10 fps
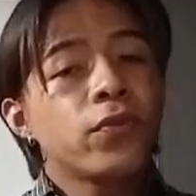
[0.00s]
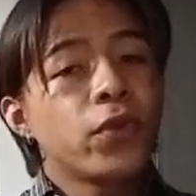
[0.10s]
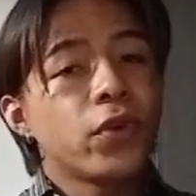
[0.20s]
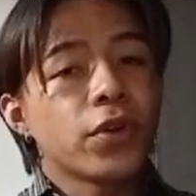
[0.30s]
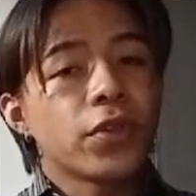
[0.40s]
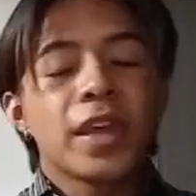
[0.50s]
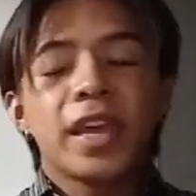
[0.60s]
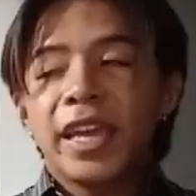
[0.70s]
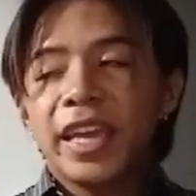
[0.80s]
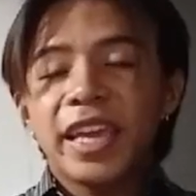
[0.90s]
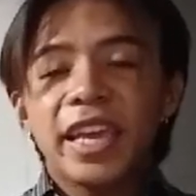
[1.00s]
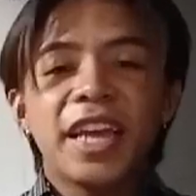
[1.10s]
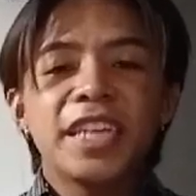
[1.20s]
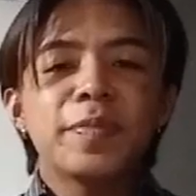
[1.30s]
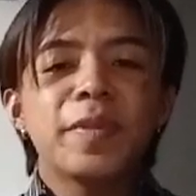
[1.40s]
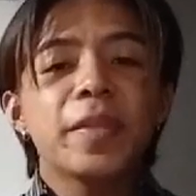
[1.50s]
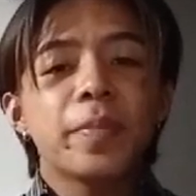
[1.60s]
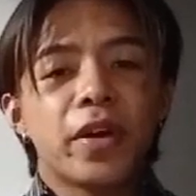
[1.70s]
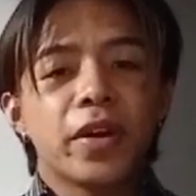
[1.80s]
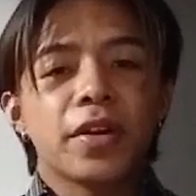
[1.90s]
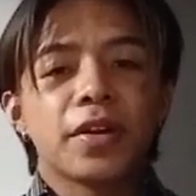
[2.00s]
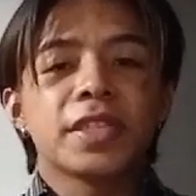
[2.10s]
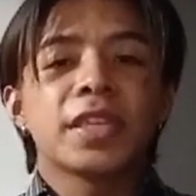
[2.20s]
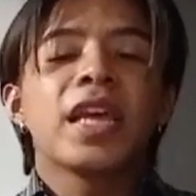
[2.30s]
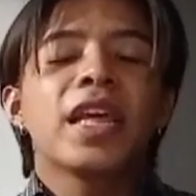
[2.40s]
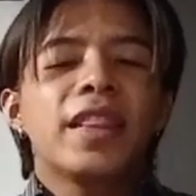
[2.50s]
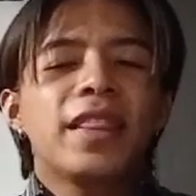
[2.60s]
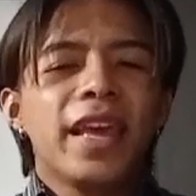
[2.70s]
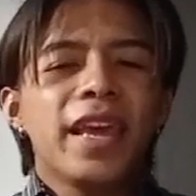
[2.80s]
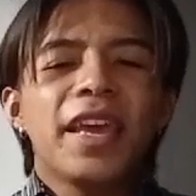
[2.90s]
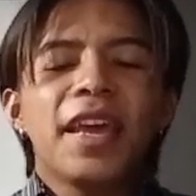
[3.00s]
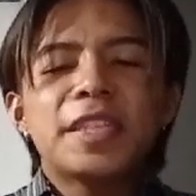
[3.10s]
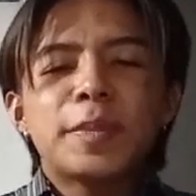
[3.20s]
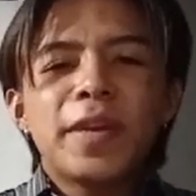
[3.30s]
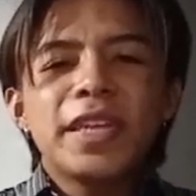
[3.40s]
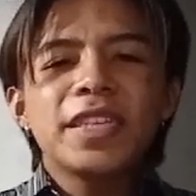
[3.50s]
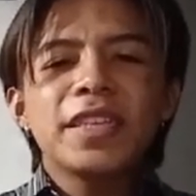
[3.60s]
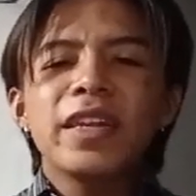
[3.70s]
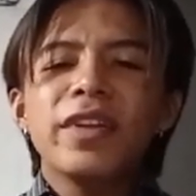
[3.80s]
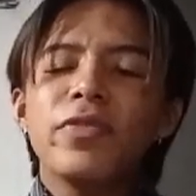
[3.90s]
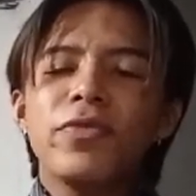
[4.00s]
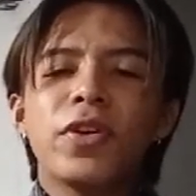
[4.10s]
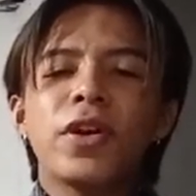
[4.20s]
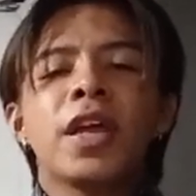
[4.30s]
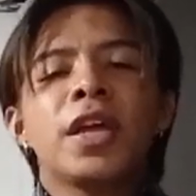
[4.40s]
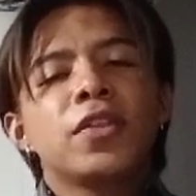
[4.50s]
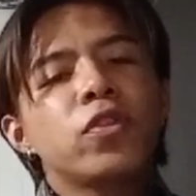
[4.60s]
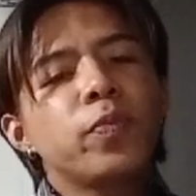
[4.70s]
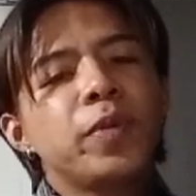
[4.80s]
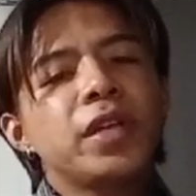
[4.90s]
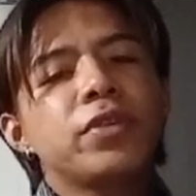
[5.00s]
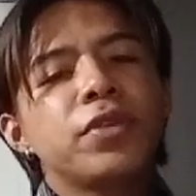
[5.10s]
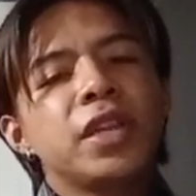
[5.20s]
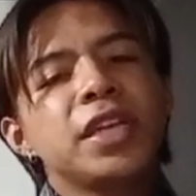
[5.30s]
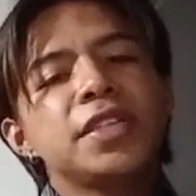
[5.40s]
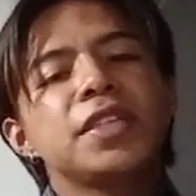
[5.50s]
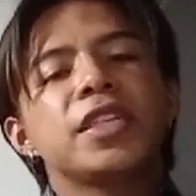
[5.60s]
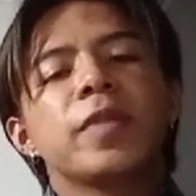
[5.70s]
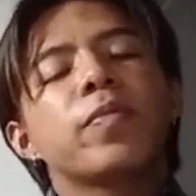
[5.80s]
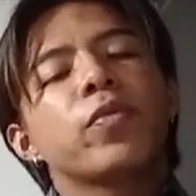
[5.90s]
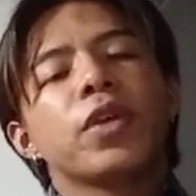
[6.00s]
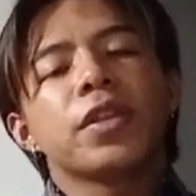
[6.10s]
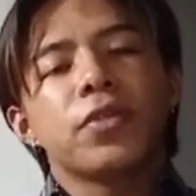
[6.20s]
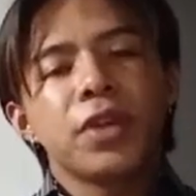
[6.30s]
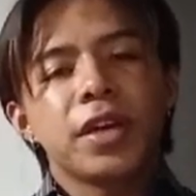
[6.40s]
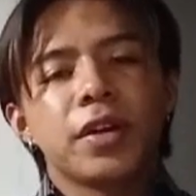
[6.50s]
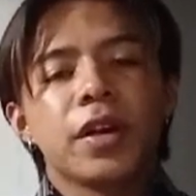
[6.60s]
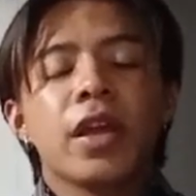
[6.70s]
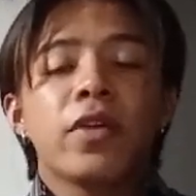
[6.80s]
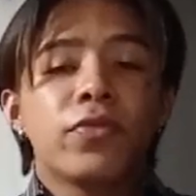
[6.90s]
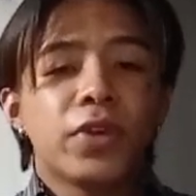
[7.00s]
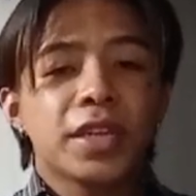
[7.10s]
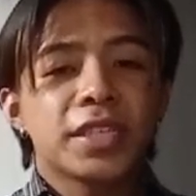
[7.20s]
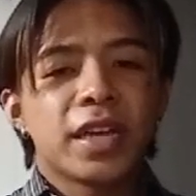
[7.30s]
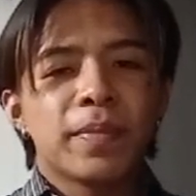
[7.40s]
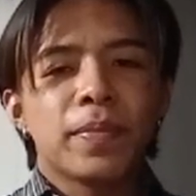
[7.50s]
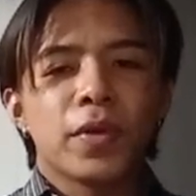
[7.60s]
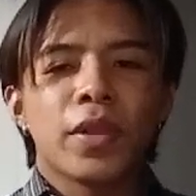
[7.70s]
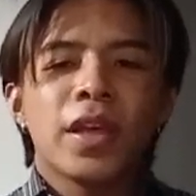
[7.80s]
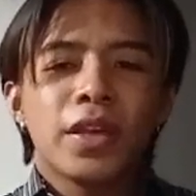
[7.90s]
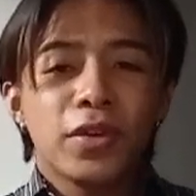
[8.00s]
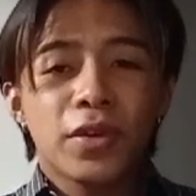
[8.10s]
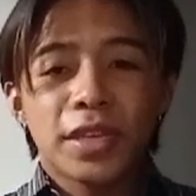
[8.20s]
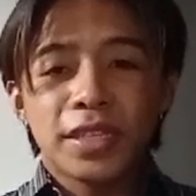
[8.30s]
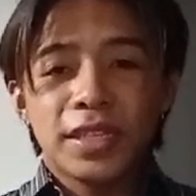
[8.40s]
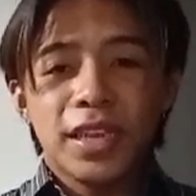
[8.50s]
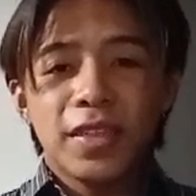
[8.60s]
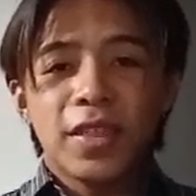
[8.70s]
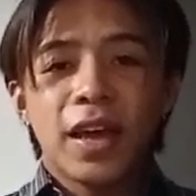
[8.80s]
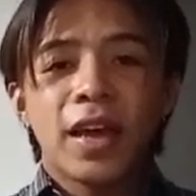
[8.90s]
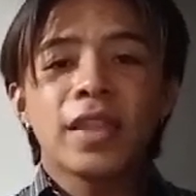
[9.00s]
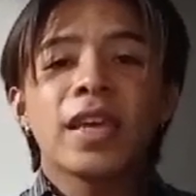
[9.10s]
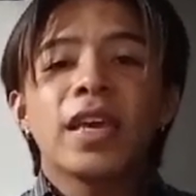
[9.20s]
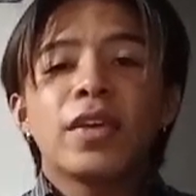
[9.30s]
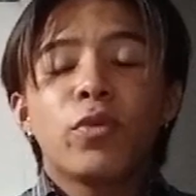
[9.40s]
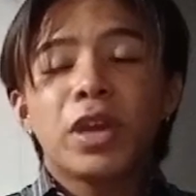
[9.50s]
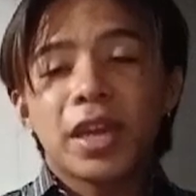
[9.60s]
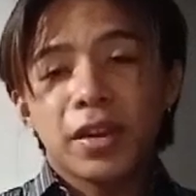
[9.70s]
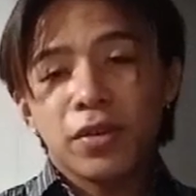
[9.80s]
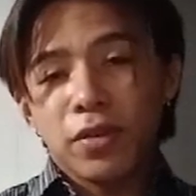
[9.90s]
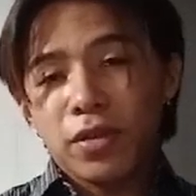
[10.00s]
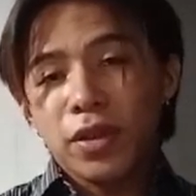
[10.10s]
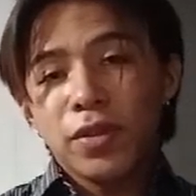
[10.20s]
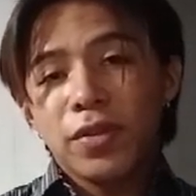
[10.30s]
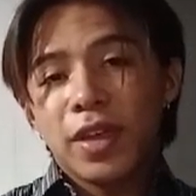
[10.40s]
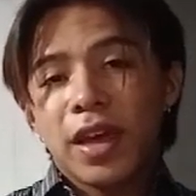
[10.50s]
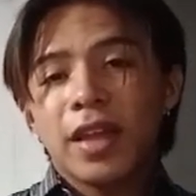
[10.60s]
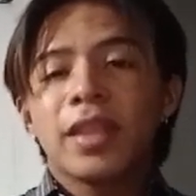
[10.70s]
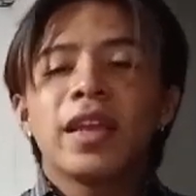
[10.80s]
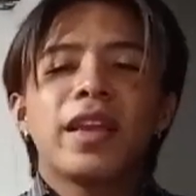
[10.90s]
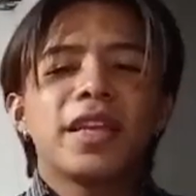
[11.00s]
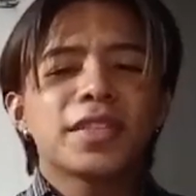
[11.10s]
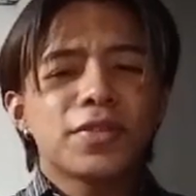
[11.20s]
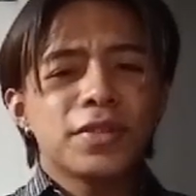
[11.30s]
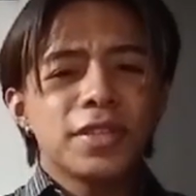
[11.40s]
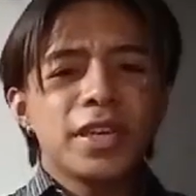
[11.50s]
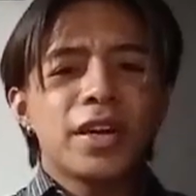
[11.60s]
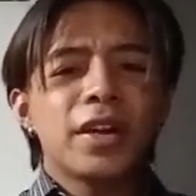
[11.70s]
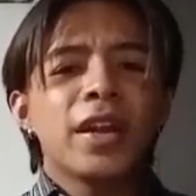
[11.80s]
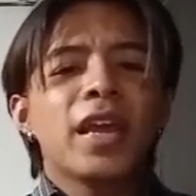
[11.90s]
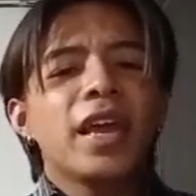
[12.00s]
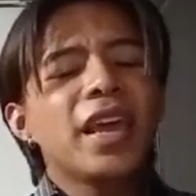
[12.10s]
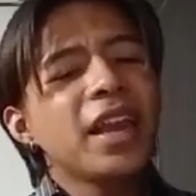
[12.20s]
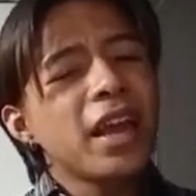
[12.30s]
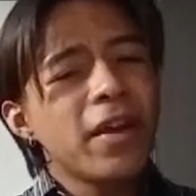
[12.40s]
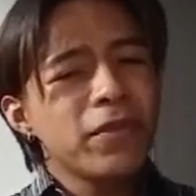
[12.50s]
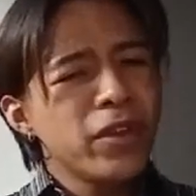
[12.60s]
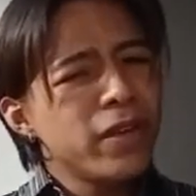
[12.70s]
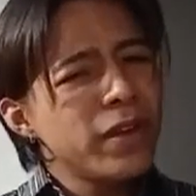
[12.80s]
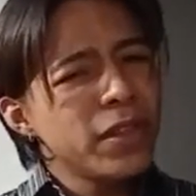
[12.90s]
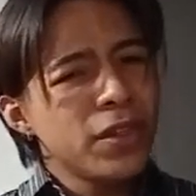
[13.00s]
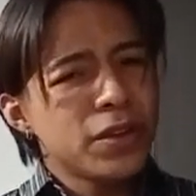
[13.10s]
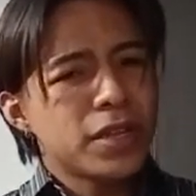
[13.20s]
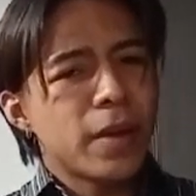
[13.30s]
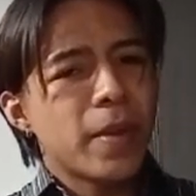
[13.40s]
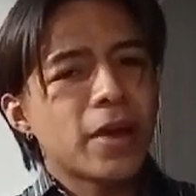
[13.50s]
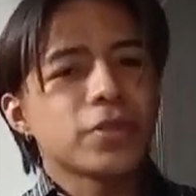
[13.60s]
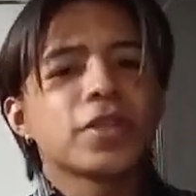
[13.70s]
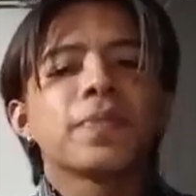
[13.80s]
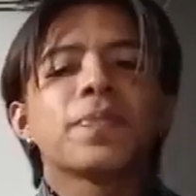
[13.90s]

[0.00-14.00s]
Fourth, engagement markers. They explicitly refer to build relationship with reader. For example, you can see that, we can conclude that, let's consider, and have you ever thought about?